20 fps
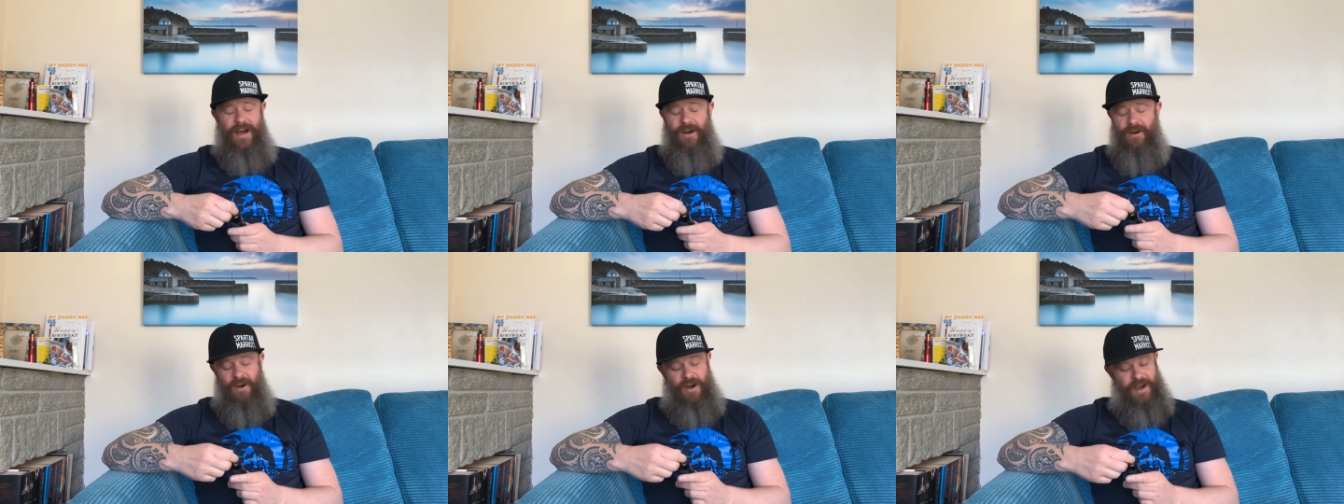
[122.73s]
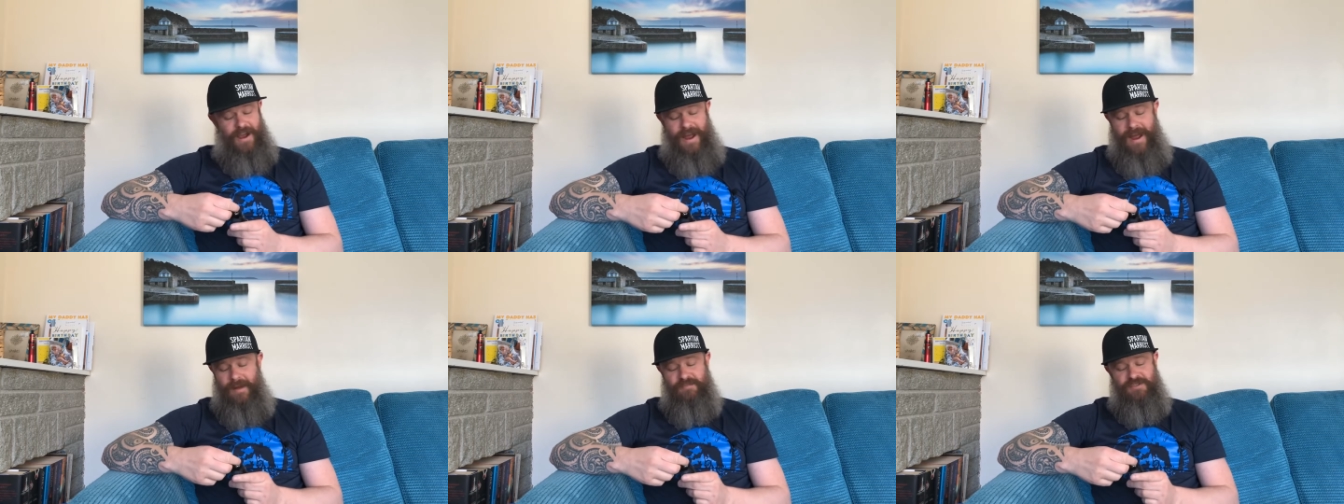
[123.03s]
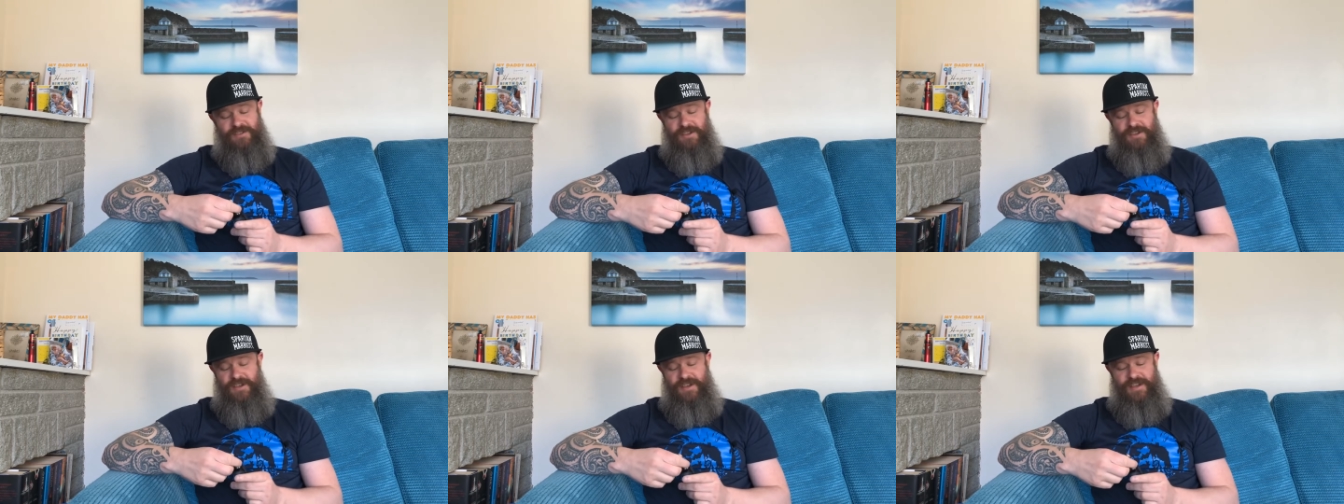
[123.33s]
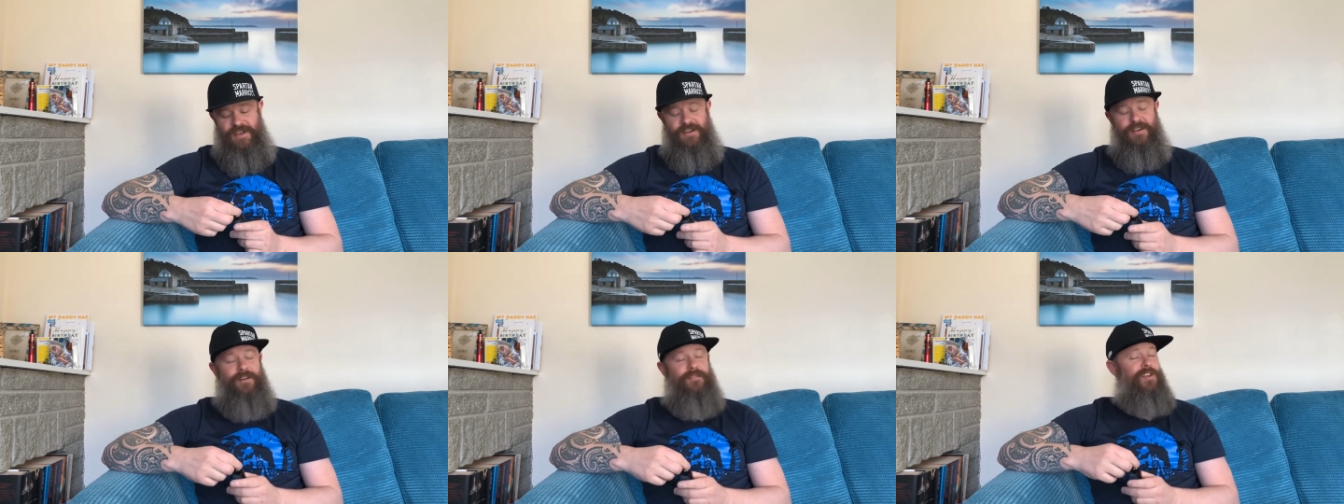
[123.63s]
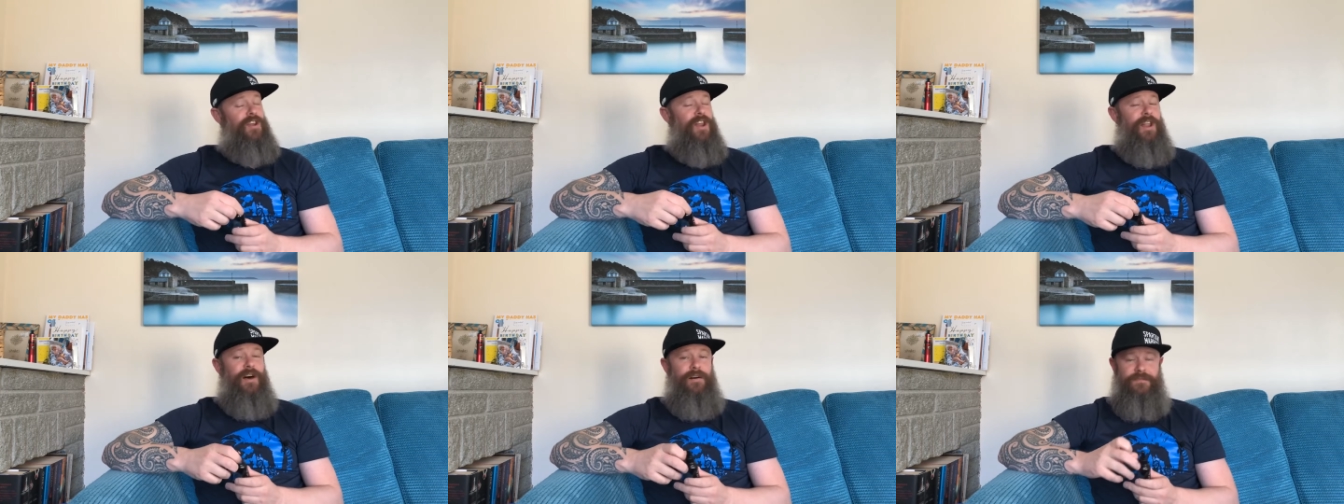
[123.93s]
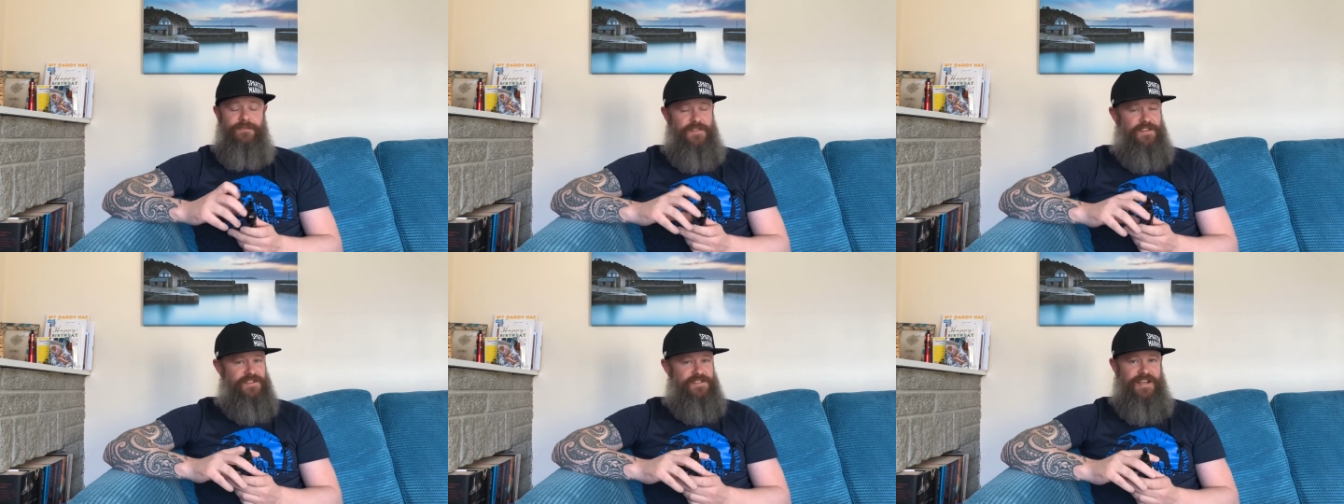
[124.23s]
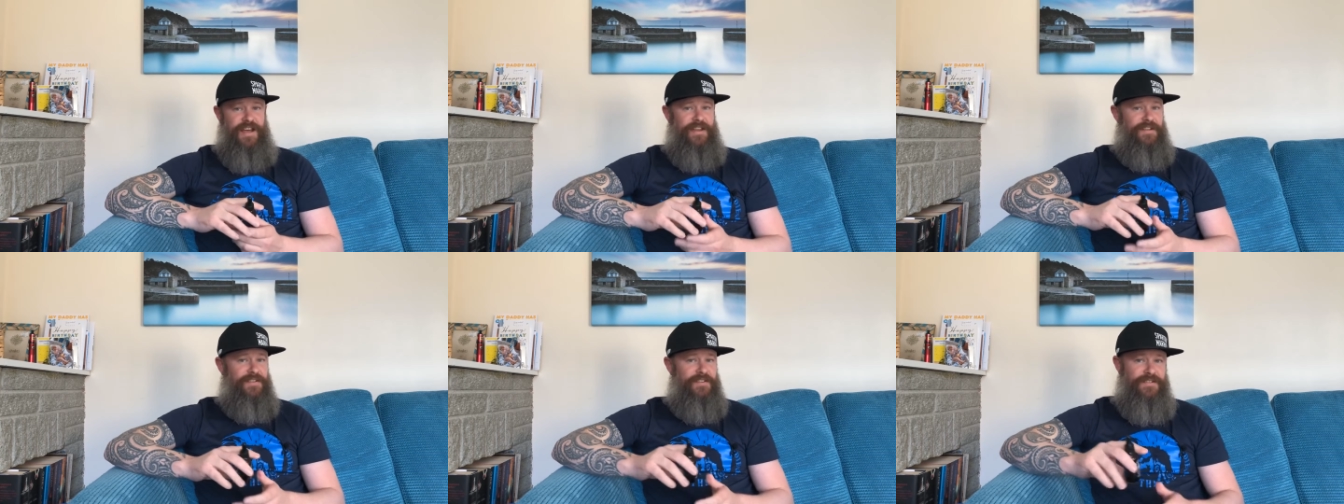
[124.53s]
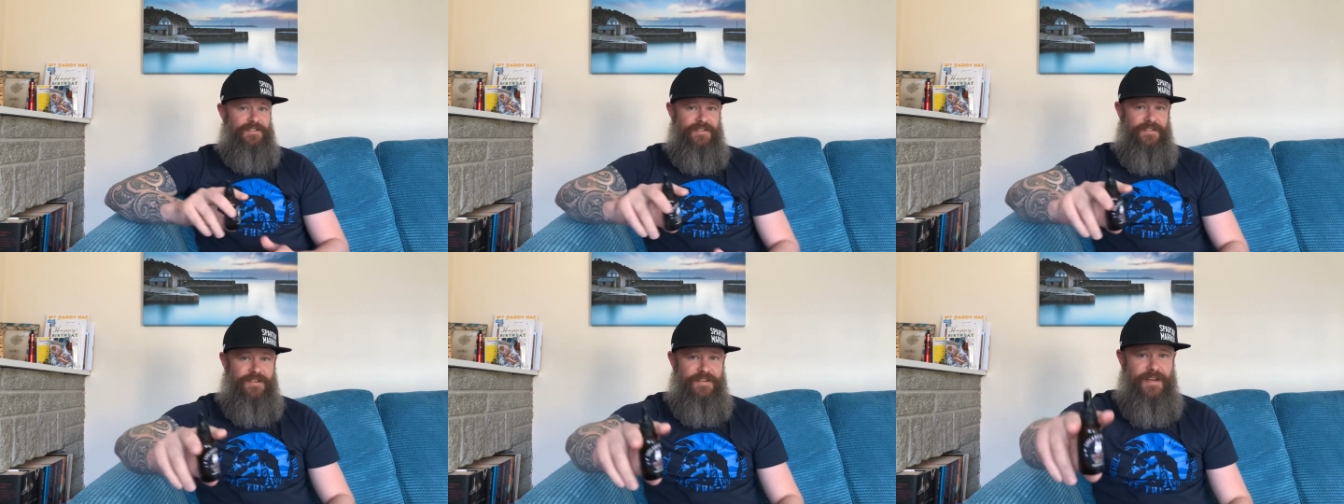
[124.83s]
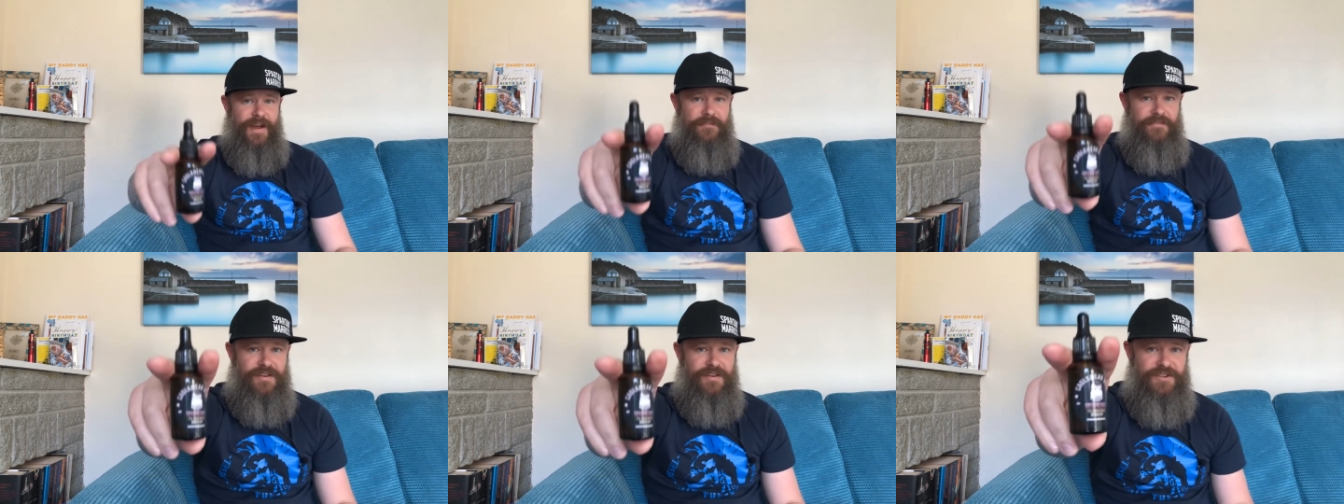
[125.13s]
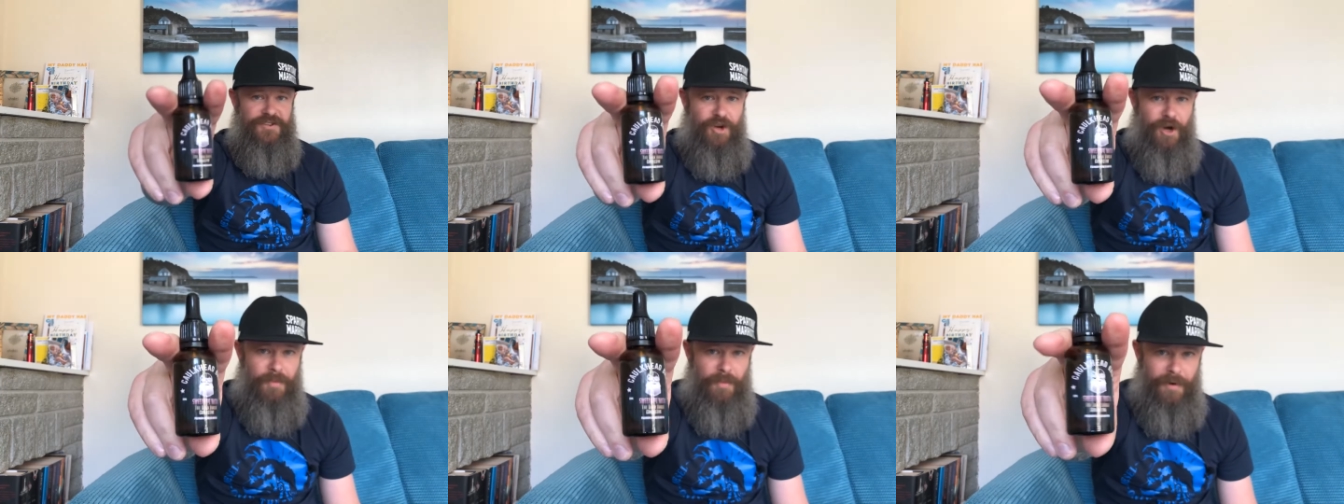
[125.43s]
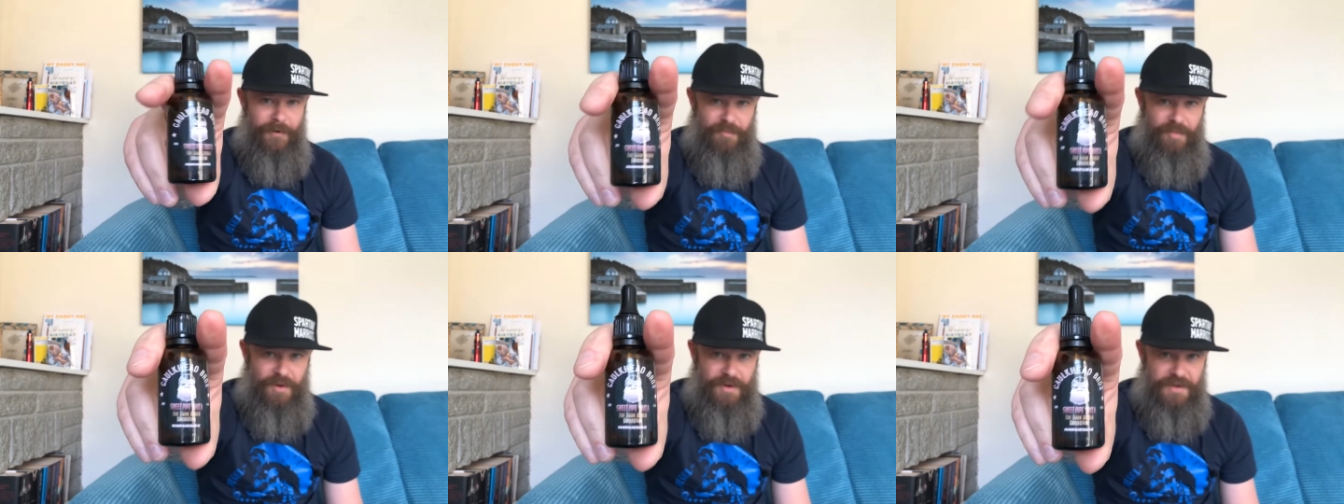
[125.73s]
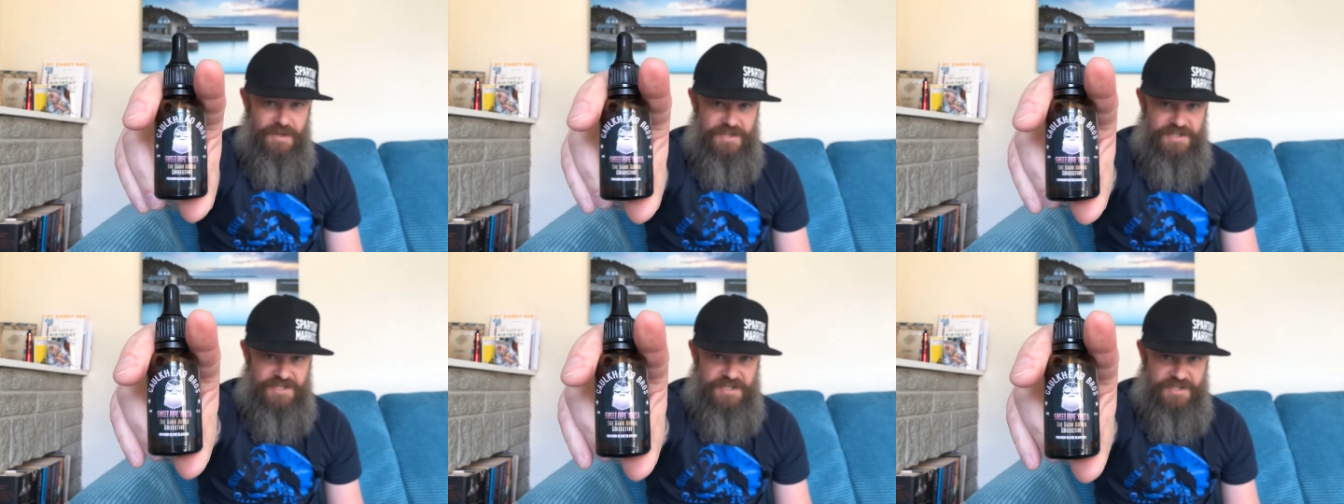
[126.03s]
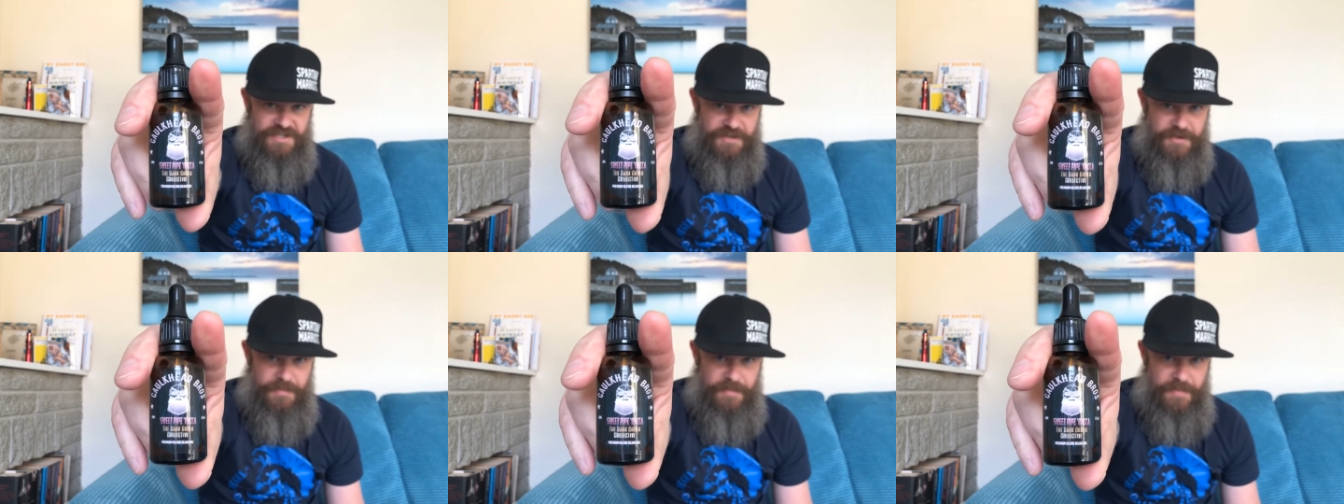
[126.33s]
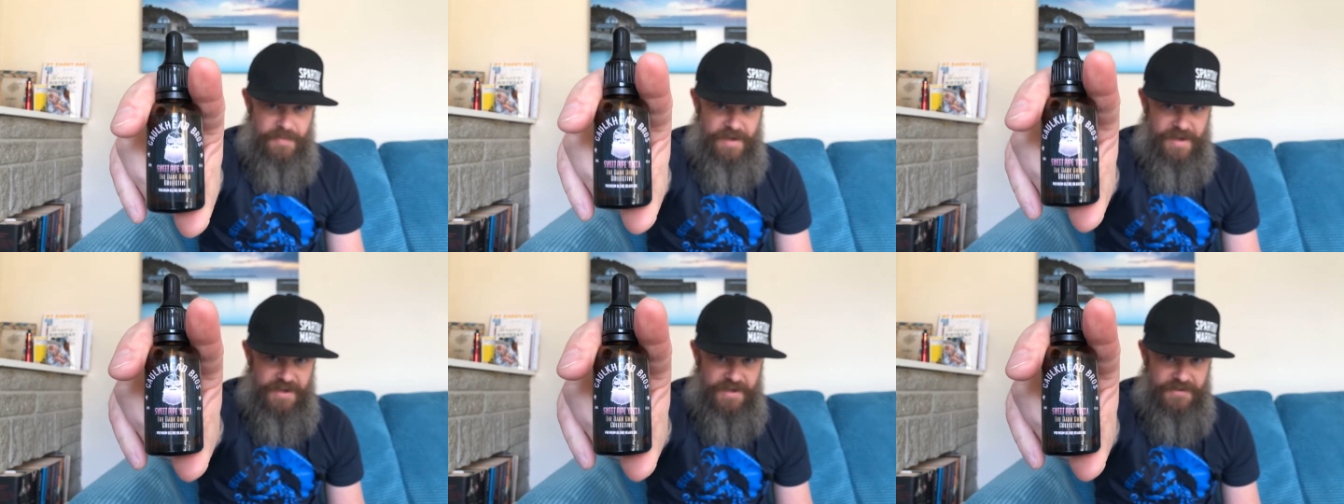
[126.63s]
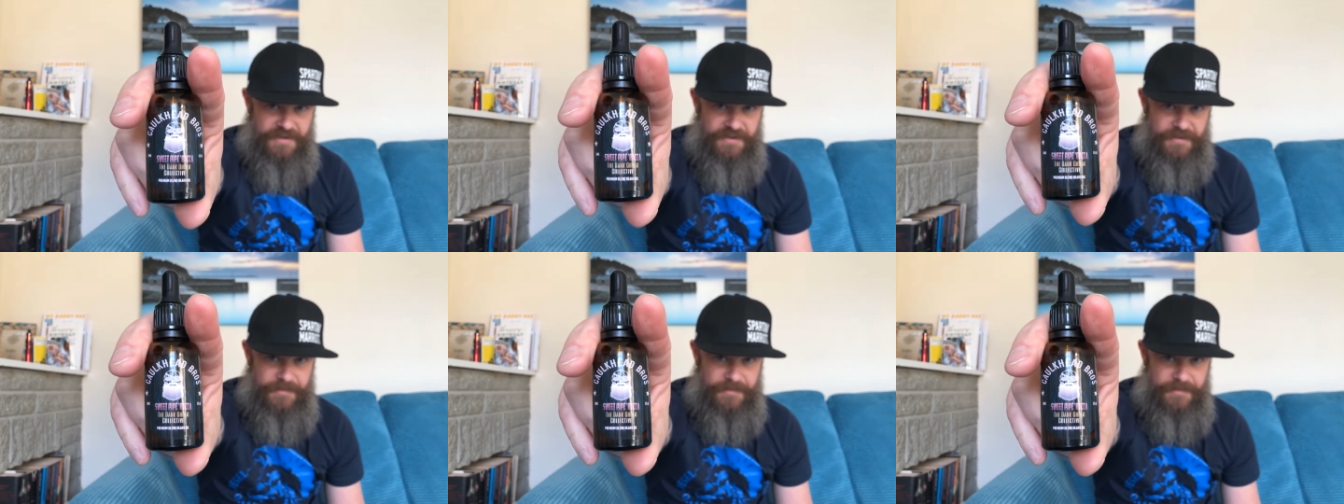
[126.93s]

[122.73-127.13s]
I absolutely have loved the scent. Every time I've put this into the beard,